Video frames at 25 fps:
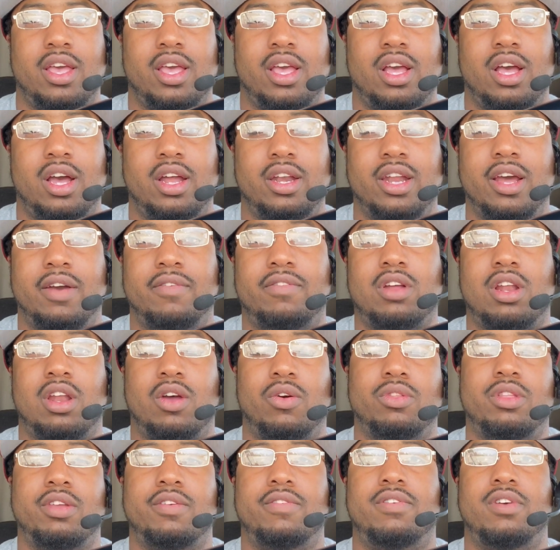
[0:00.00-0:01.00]
Enough
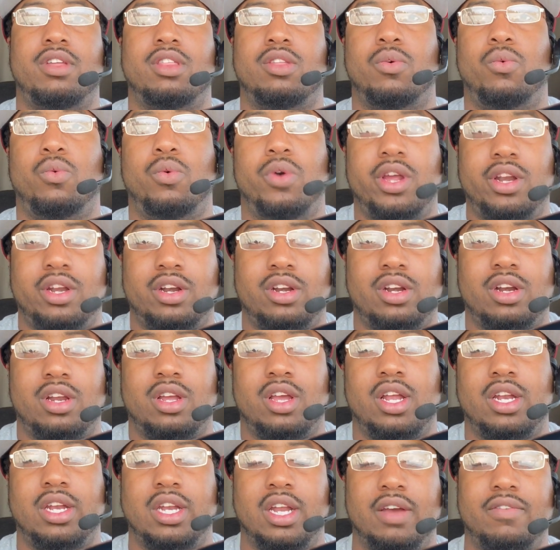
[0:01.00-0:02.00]
clothing for the winter,
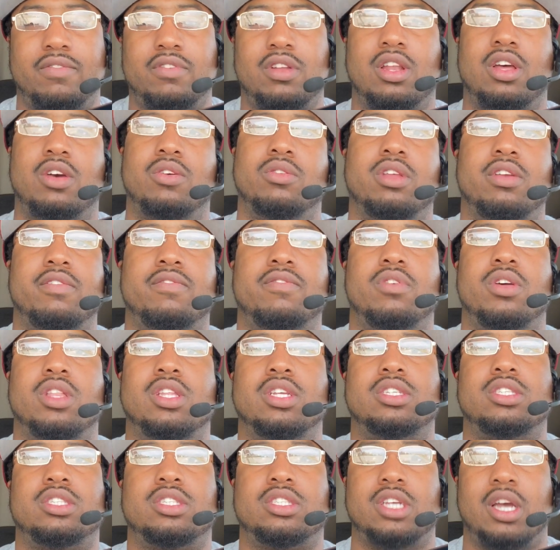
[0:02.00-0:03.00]
enough clothing for the
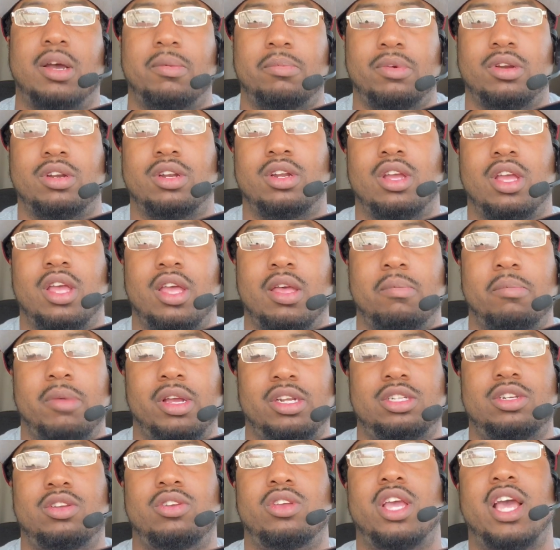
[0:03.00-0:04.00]
summer. Make
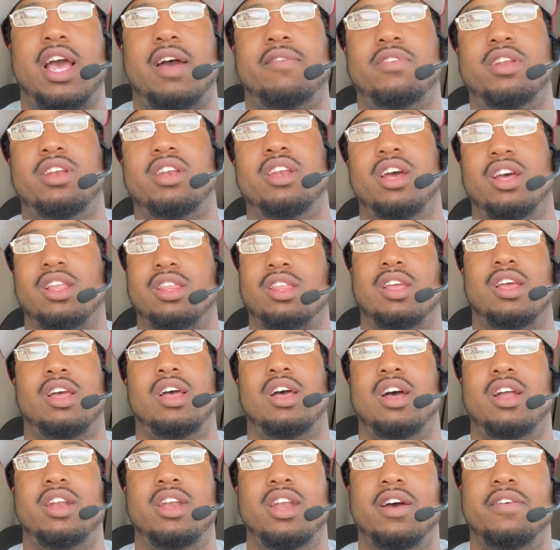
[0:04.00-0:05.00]
sure you have enough
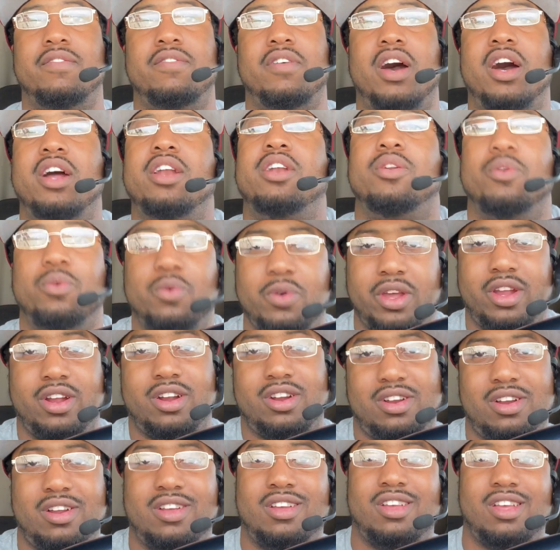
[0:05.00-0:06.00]
underwear,
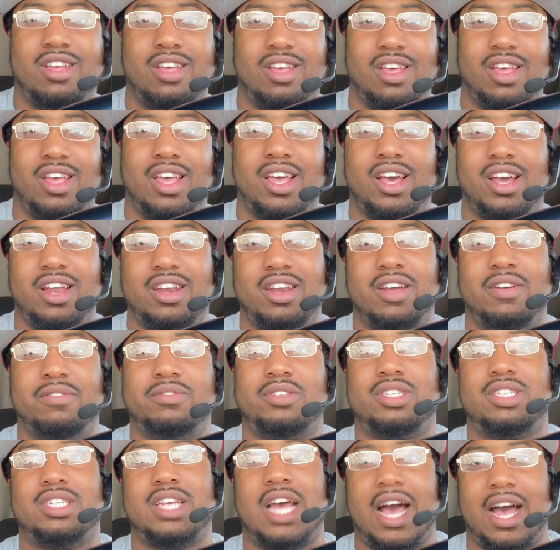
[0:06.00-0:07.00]
enough
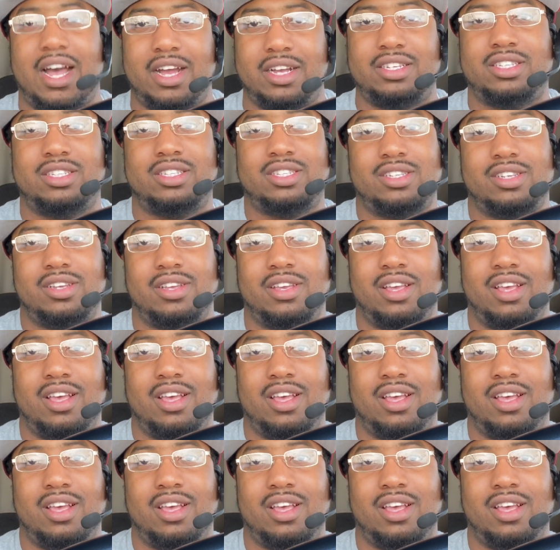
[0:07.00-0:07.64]
socks.